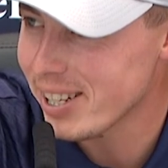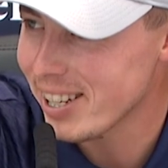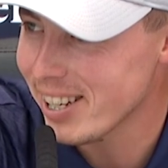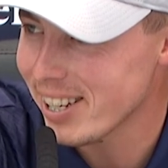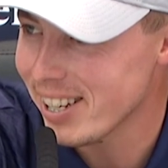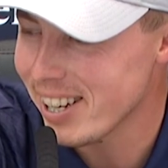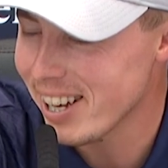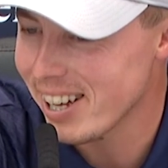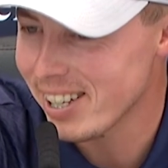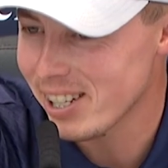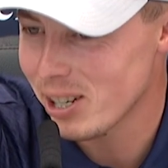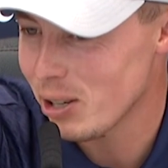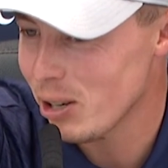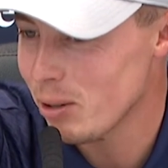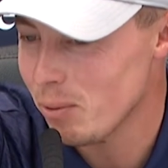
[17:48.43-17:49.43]
and it's
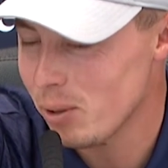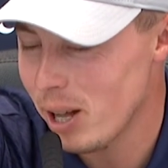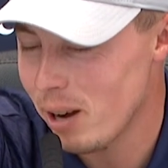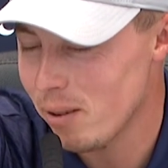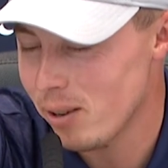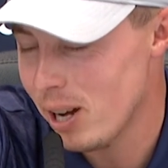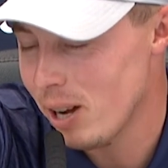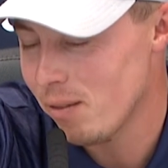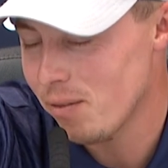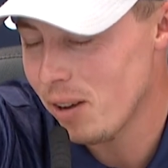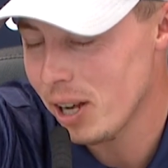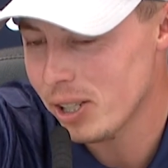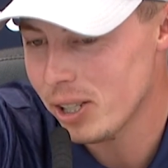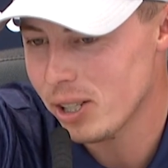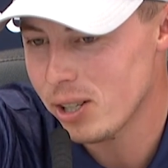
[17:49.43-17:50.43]
incredible how
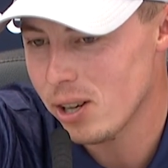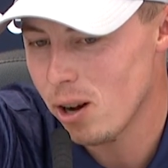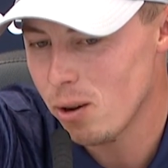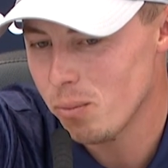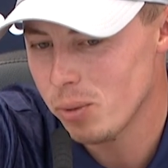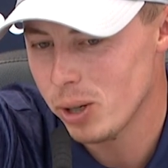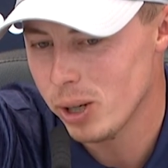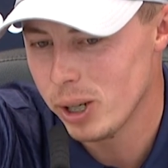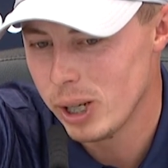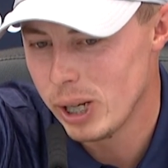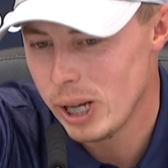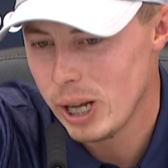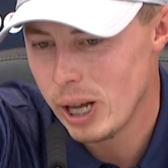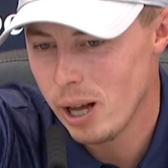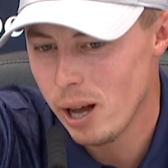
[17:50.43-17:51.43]
fast he's got. But
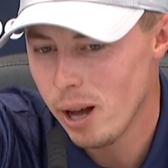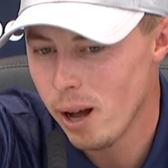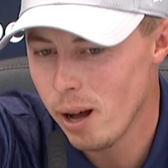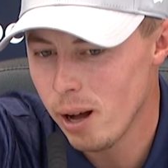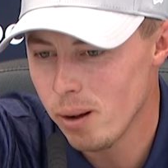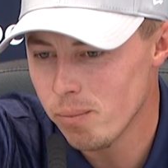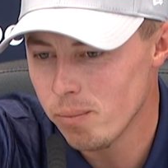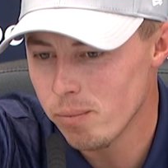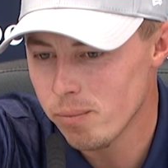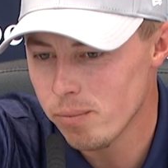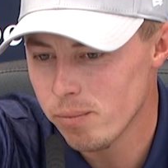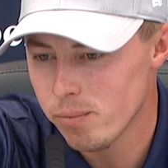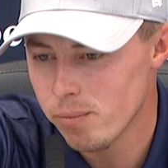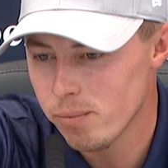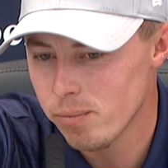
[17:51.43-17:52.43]
for
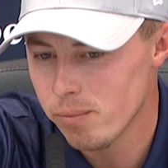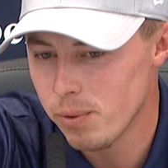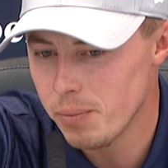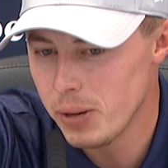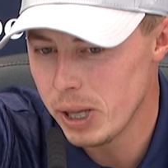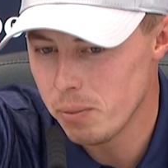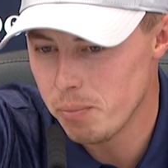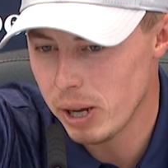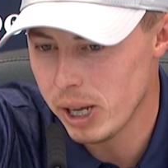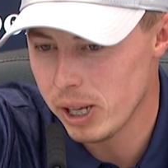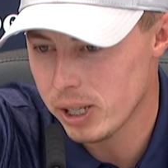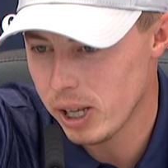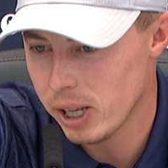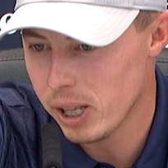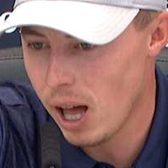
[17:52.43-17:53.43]
me, the
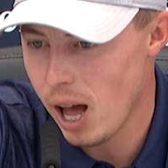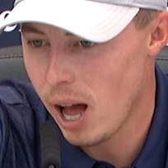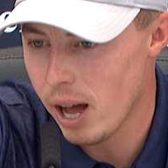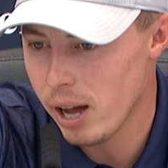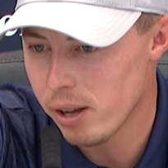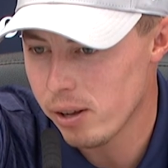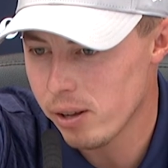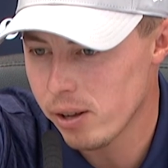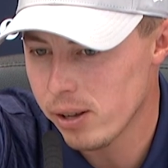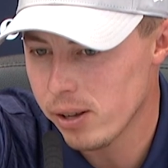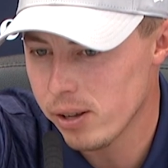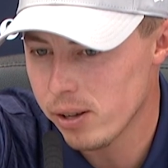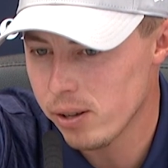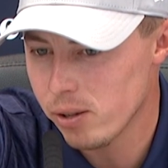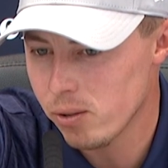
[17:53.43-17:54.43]
biggest thing that I
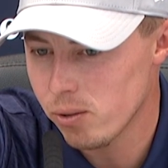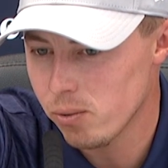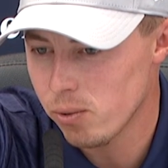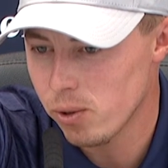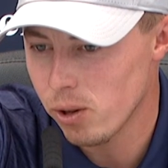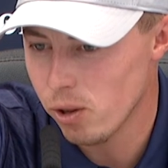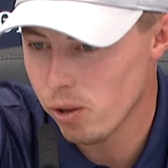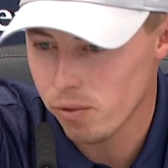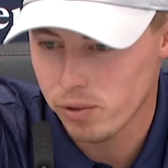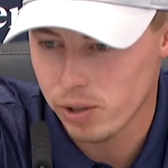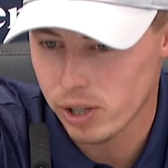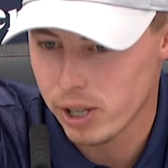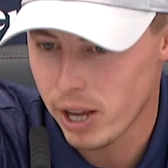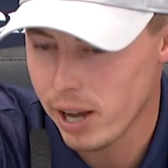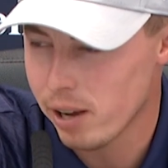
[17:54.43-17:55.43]
would love
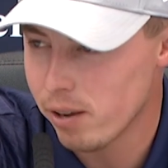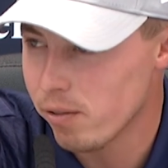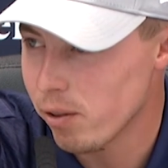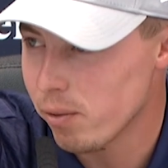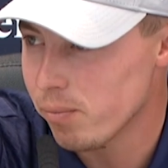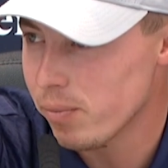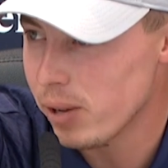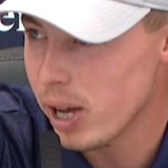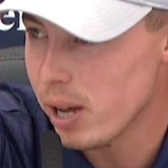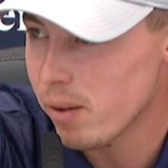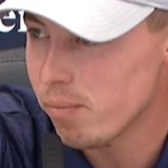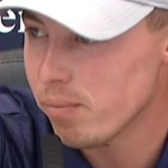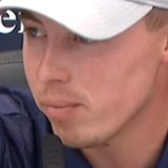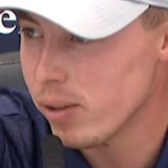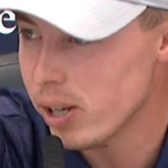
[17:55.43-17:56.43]
to take from
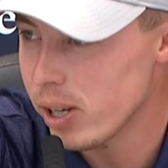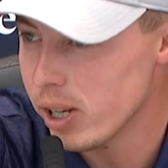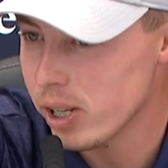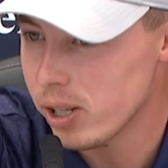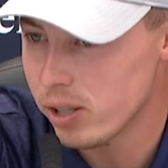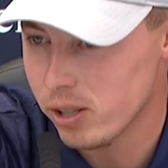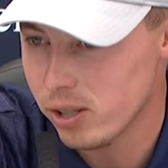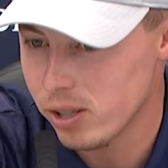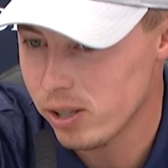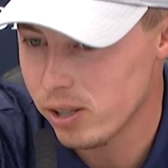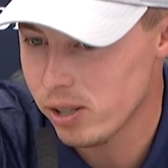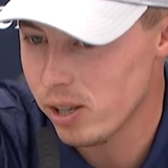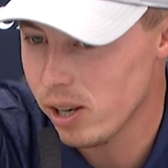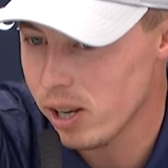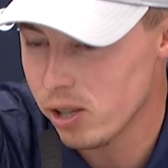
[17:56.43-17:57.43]
him is
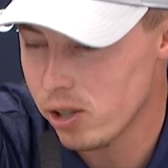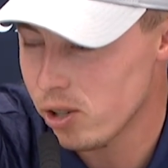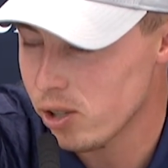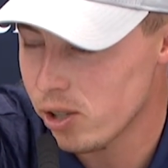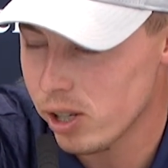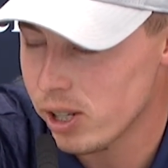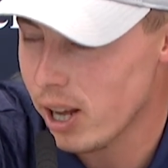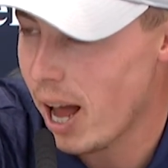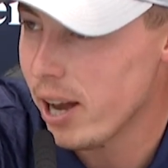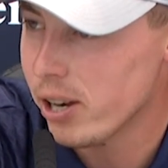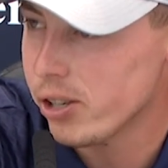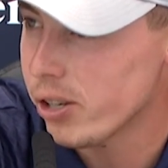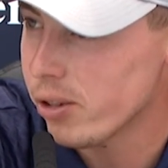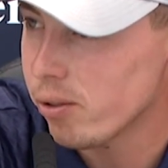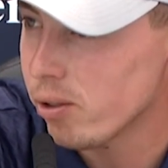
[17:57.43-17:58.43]
just his attitude